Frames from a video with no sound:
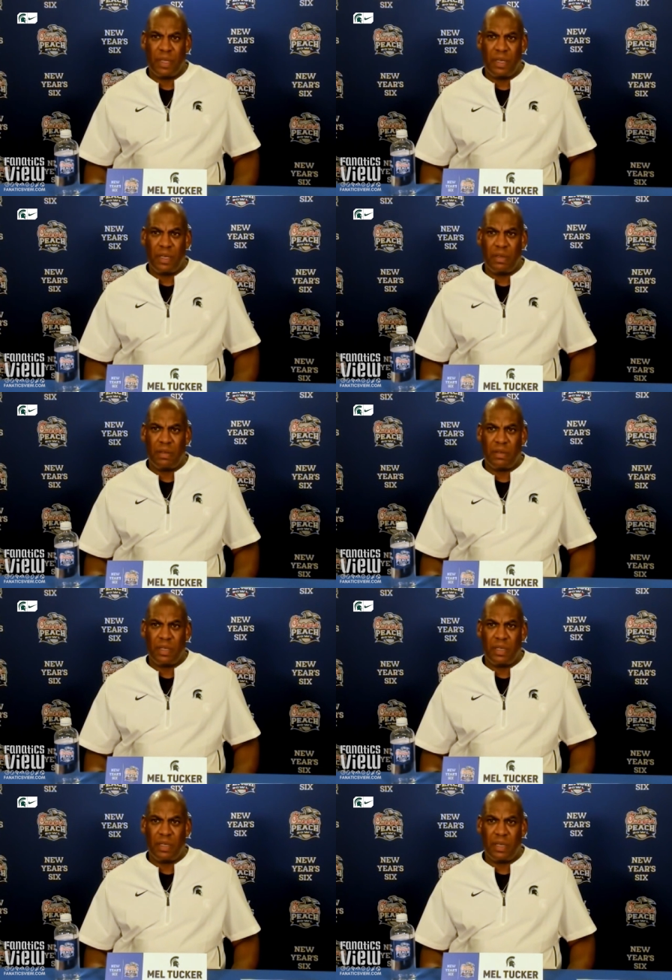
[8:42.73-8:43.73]
and
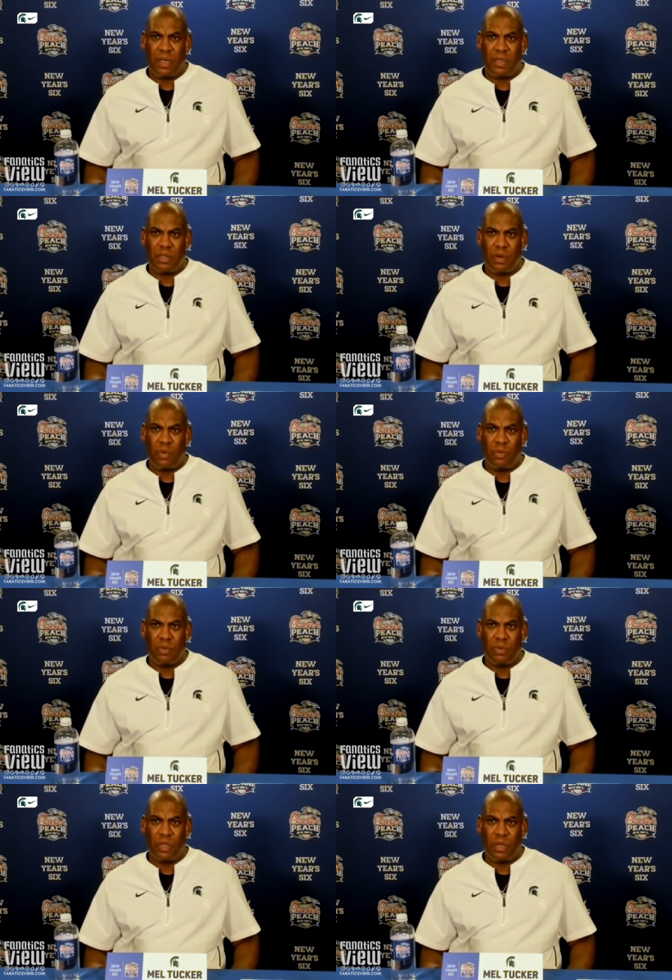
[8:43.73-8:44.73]
and uh, so
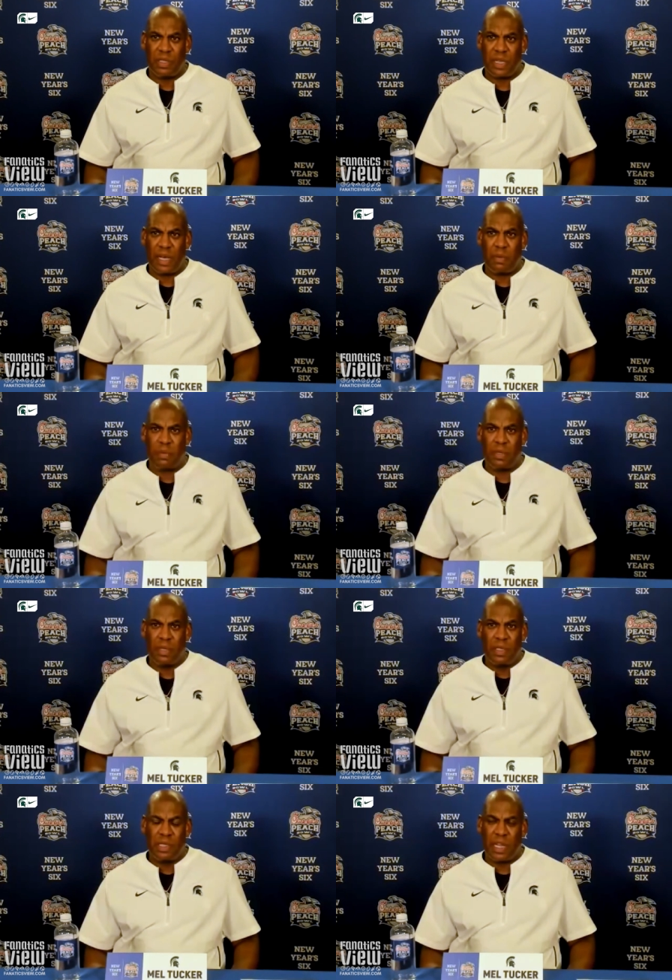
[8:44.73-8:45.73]
you know there's a lot of
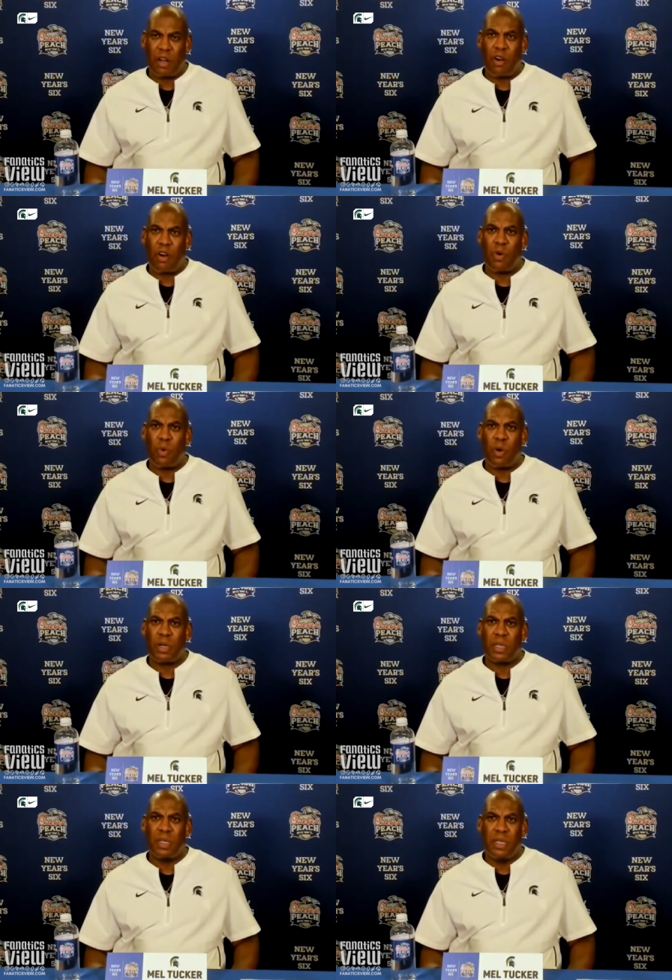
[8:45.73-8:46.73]
there's a lot of hard
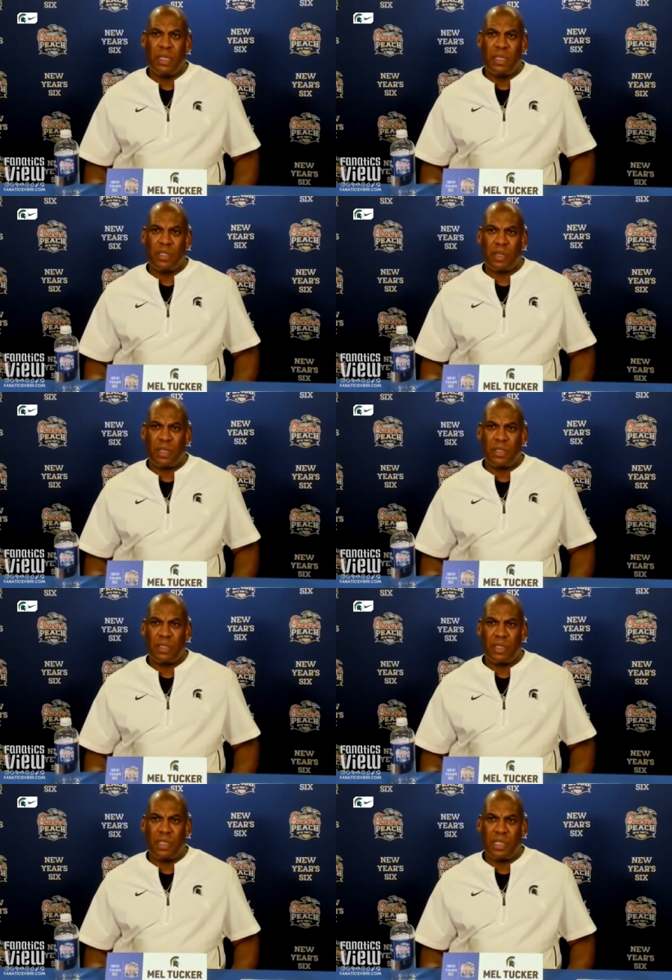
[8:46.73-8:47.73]
work
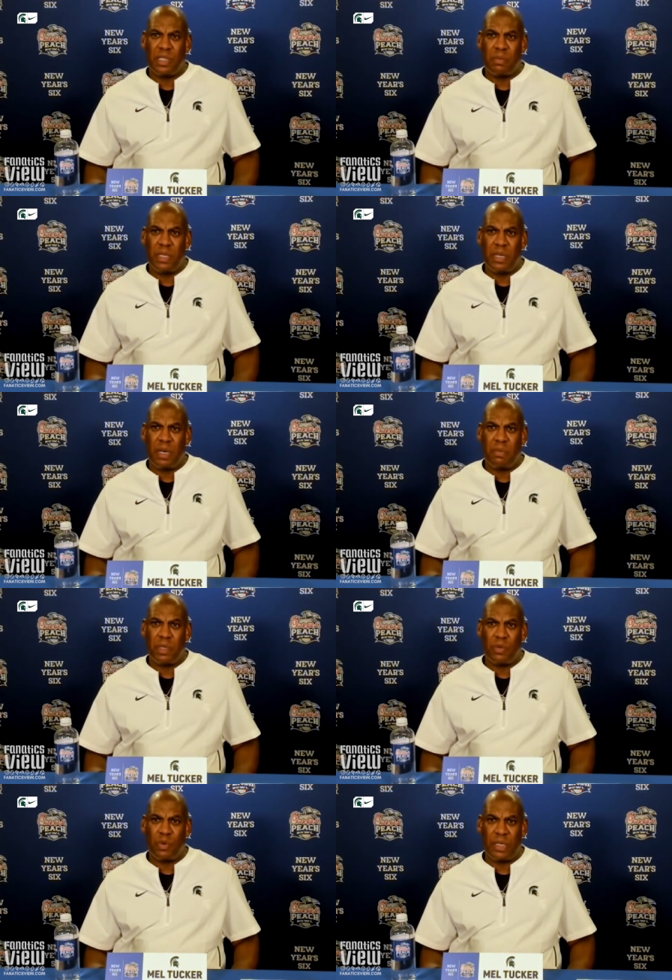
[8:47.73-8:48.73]
that needs to be done
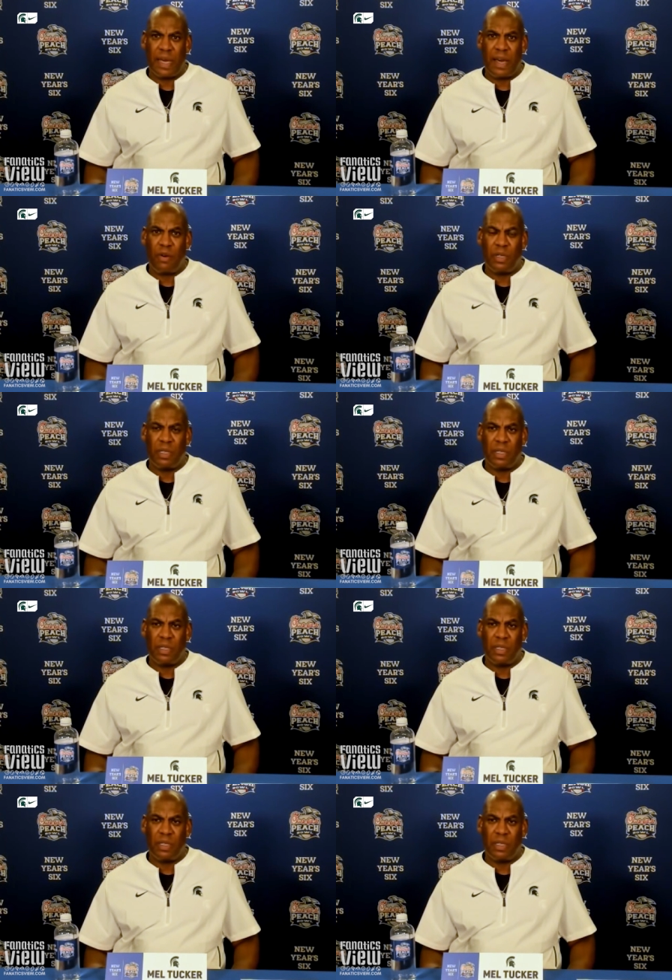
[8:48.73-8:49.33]
between now and.